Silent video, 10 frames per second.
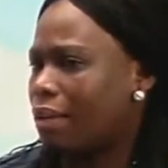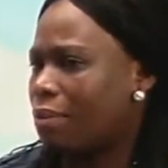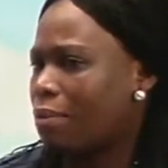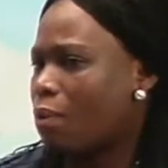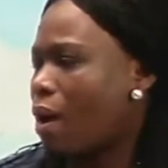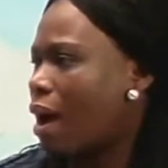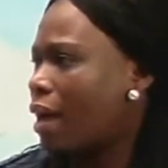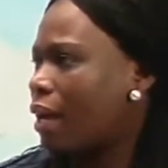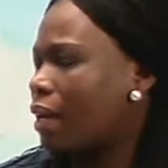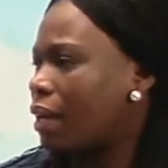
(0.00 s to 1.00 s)
Why
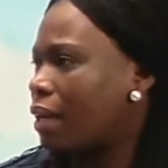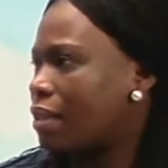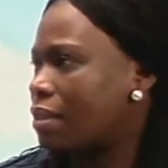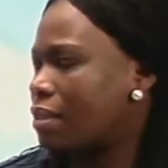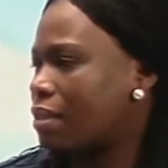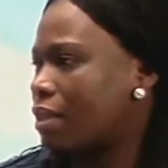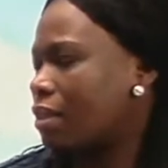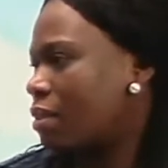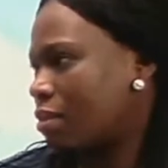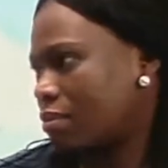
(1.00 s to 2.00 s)
is
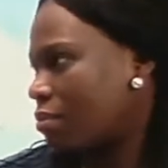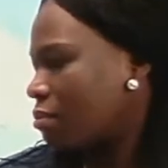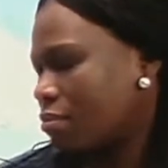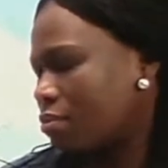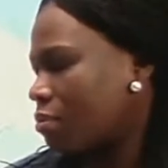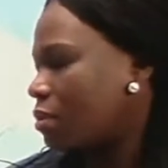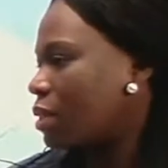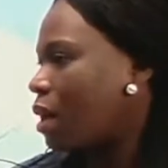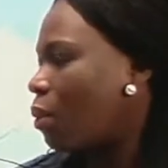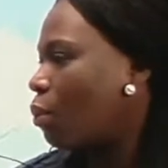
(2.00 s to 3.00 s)
it
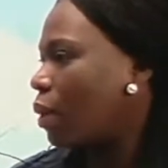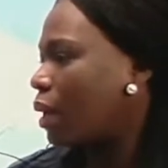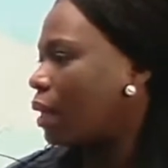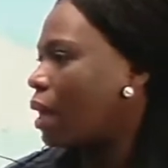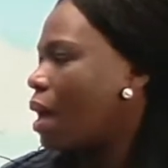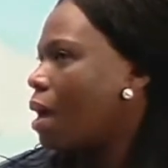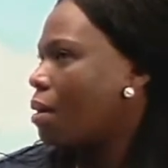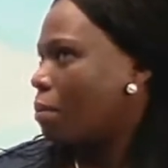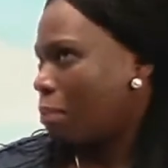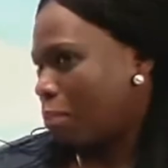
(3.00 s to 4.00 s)
that way?
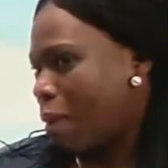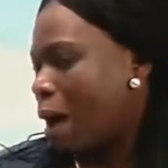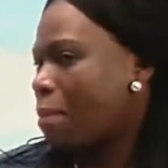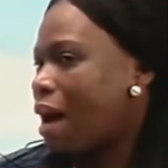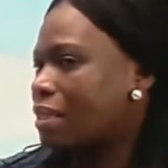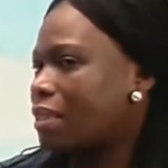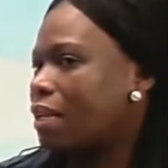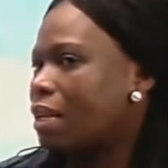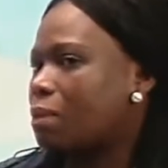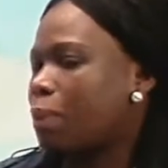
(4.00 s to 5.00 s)
I'm
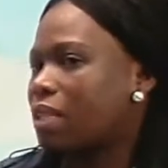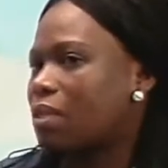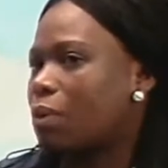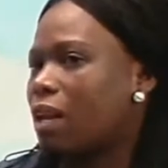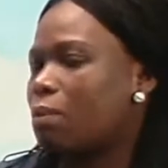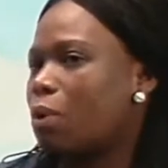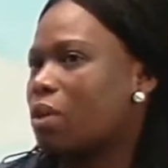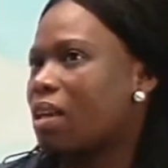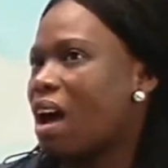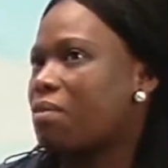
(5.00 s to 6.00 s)
asking this particularly
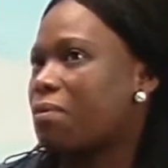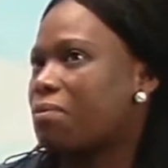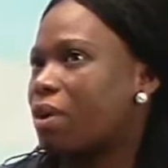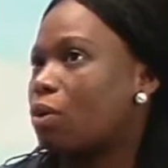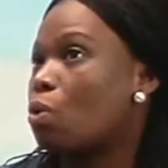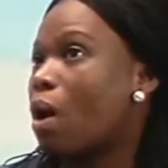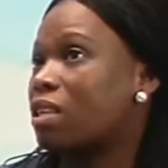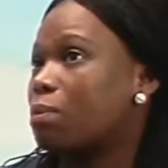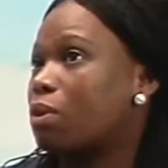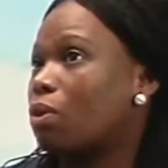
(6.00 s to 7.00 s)
because I have a friend who
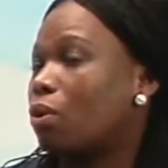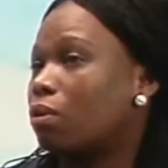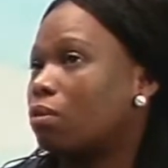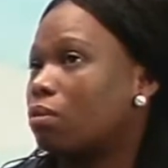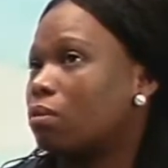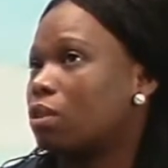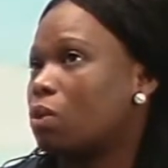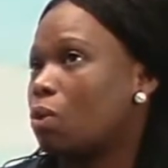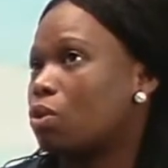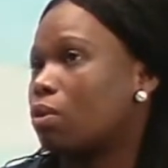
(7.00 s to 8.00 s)
has been on,
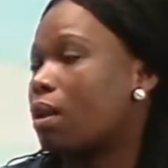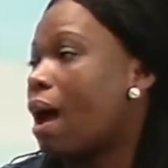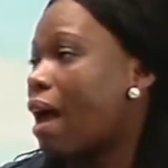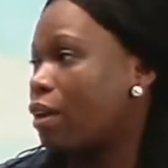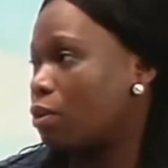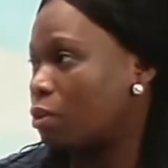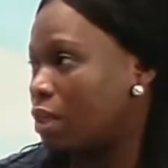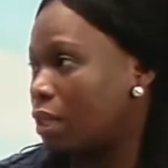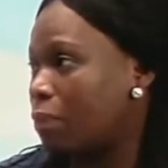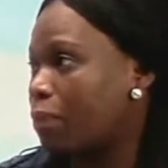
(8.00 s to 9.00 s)
she was on
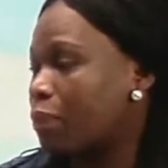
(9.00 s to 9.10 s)
IUD